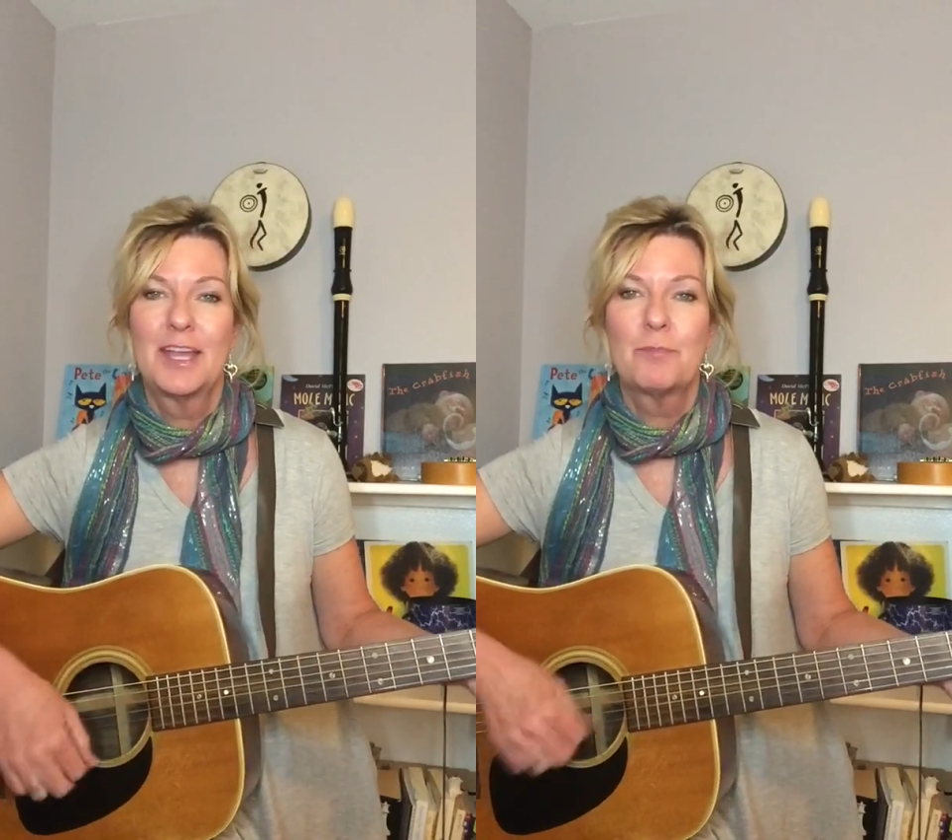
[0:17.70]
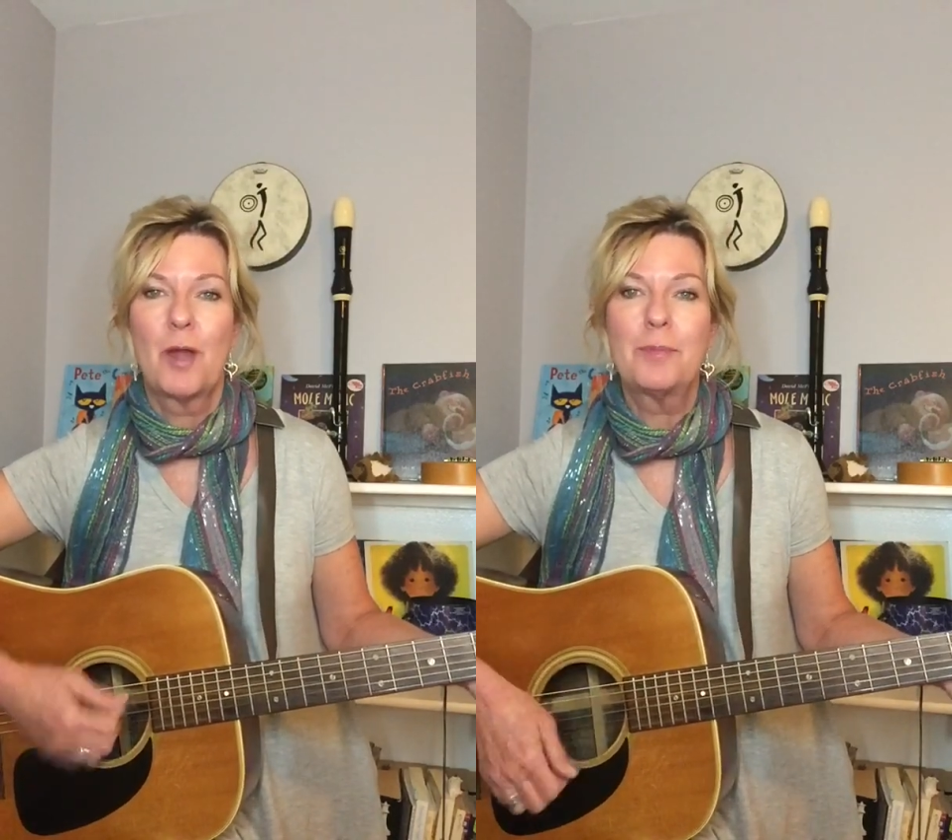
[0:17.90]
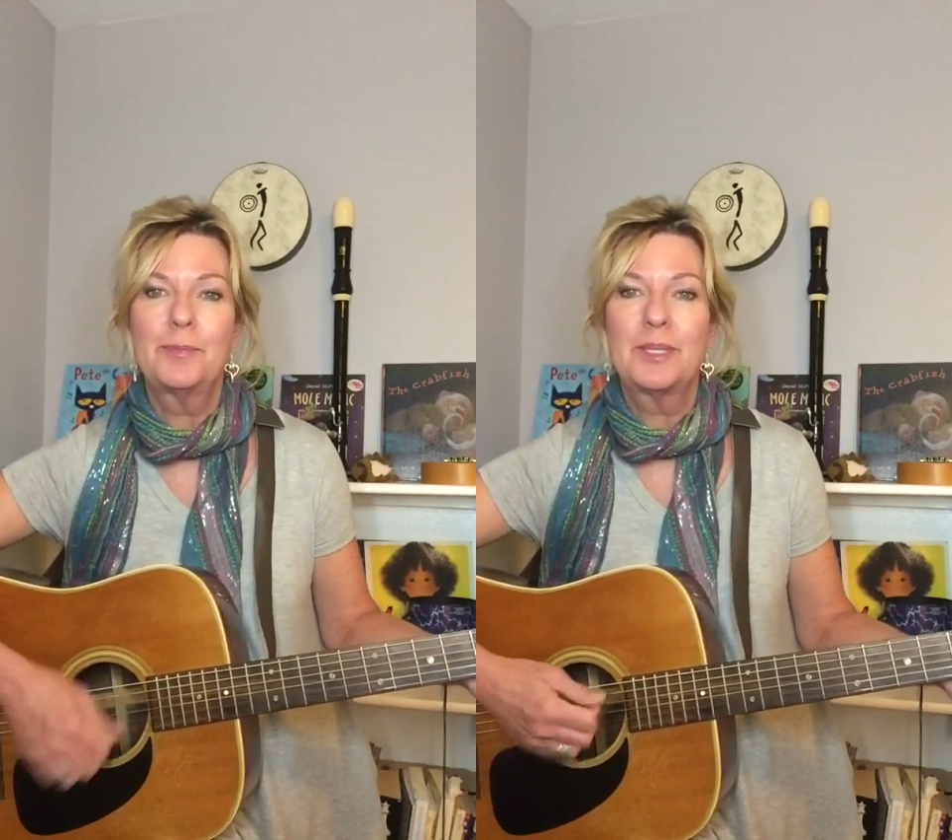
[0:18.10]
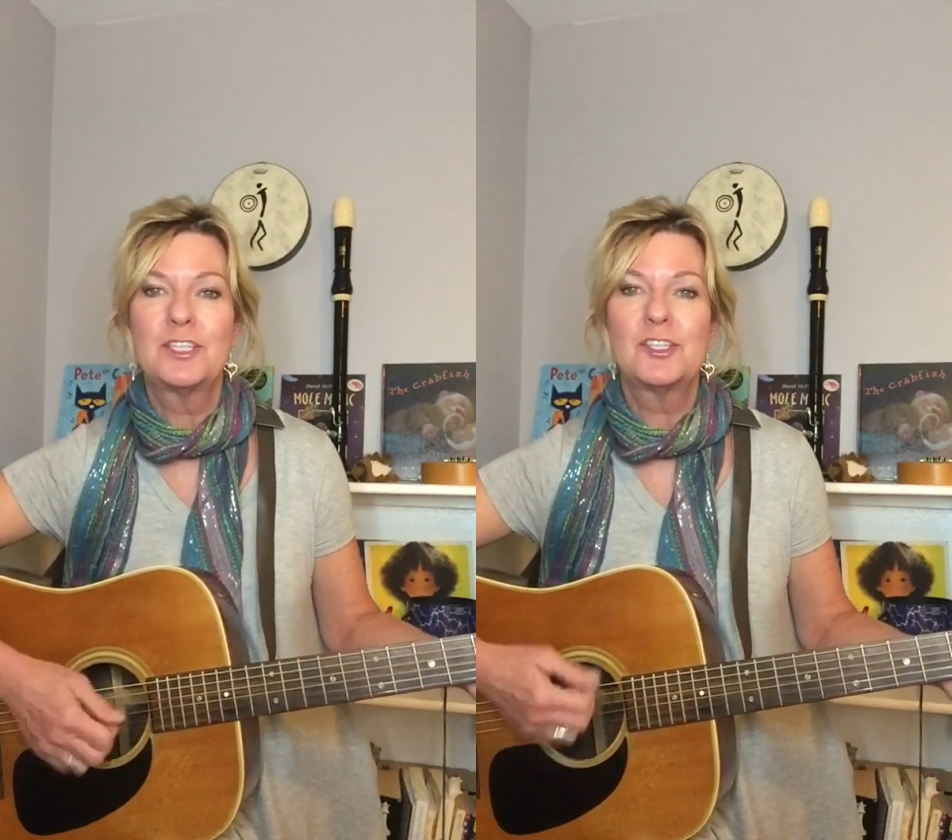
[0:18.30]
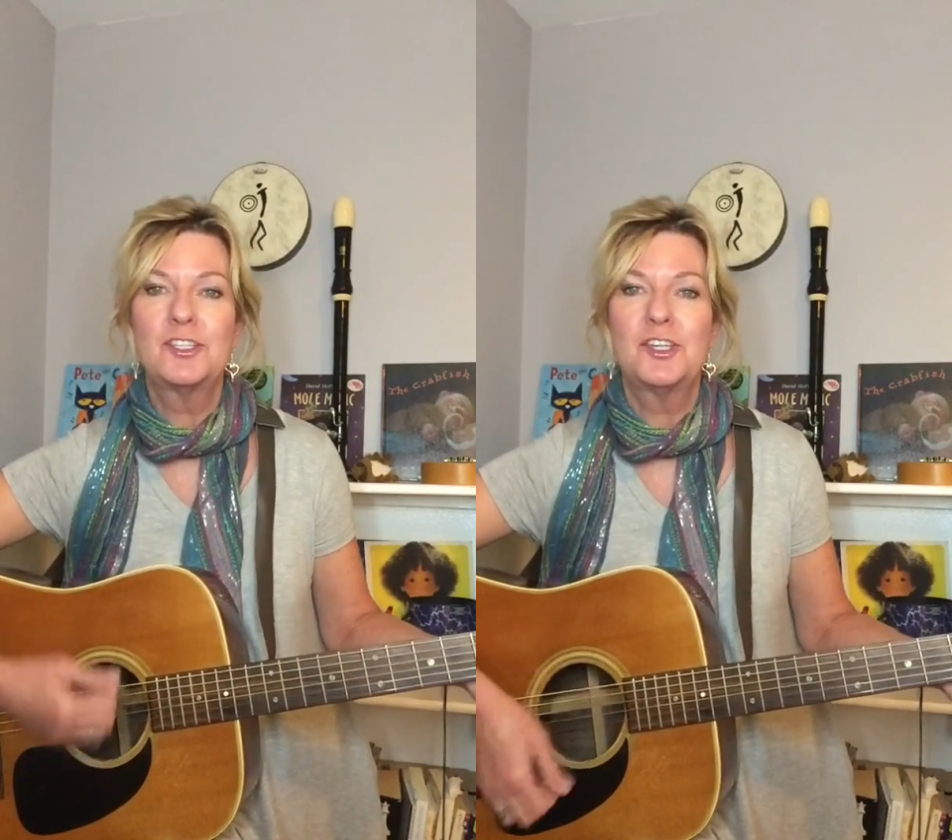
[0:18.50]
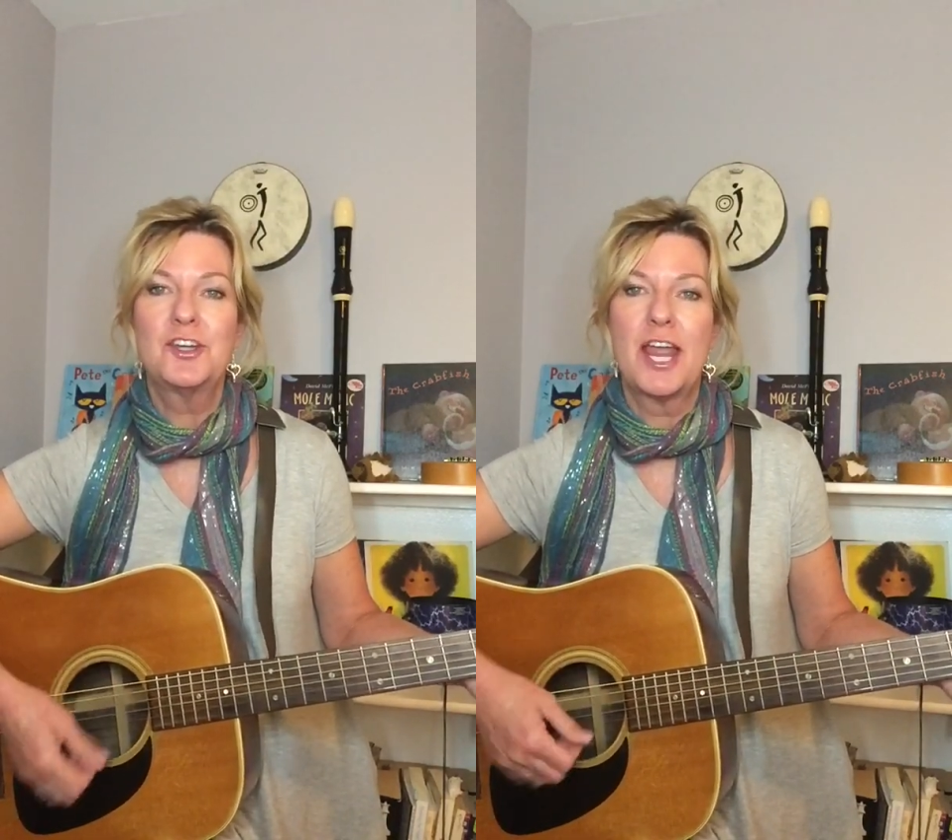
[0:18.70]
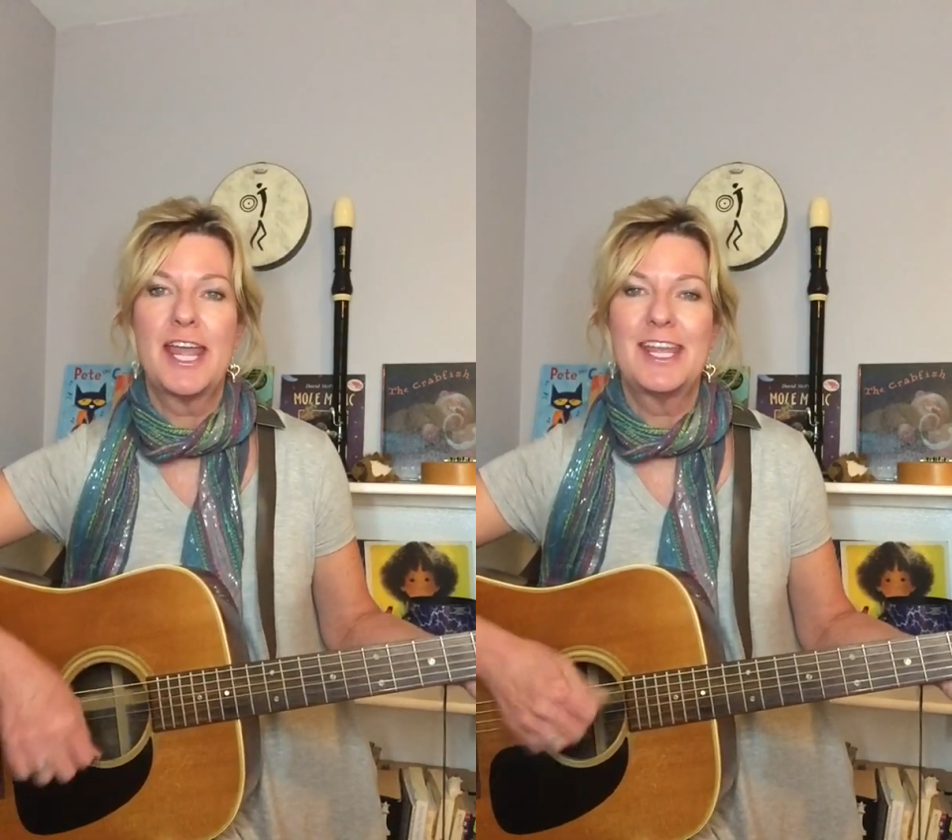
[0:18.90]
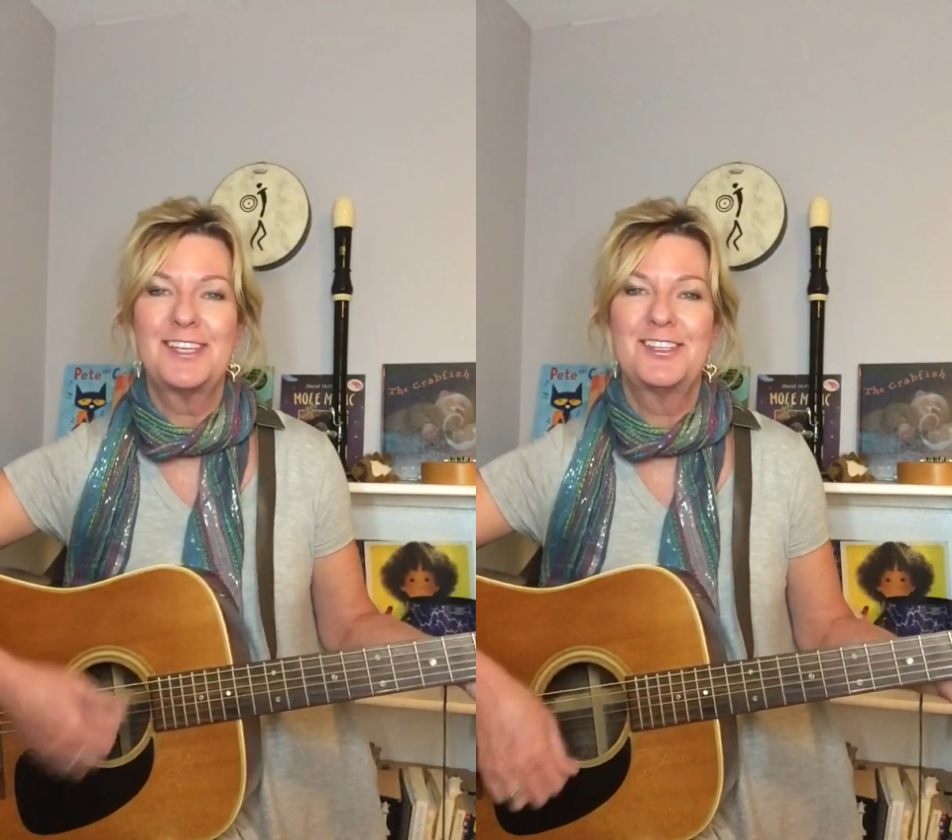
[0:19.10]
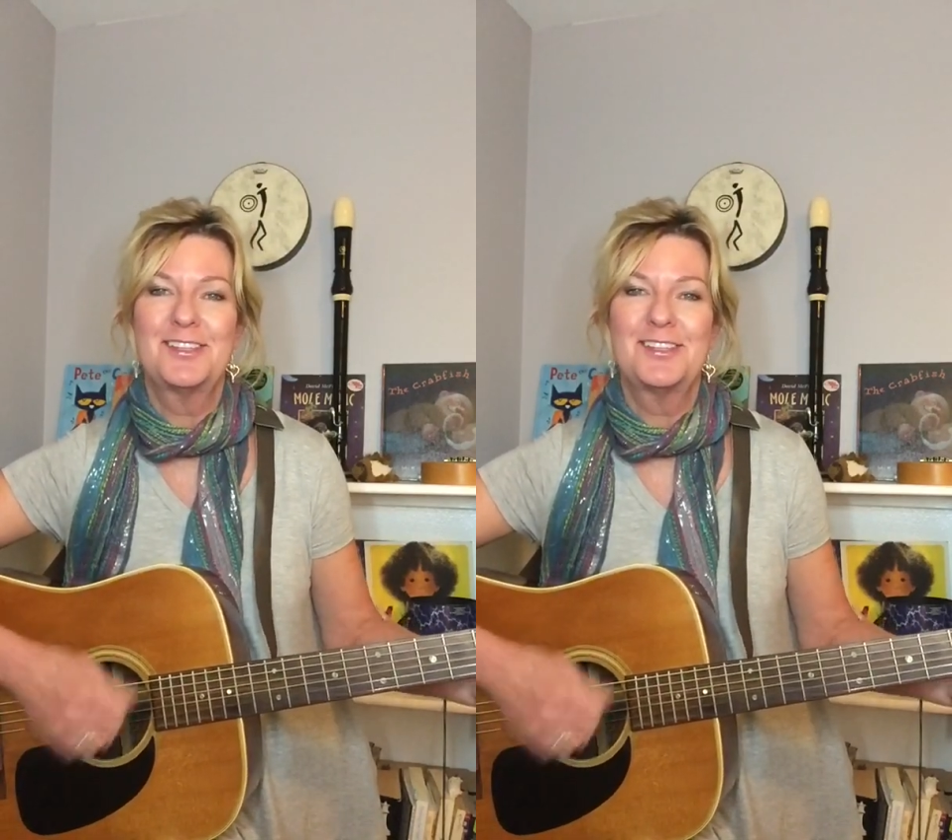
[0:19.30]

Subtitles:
probably just your age.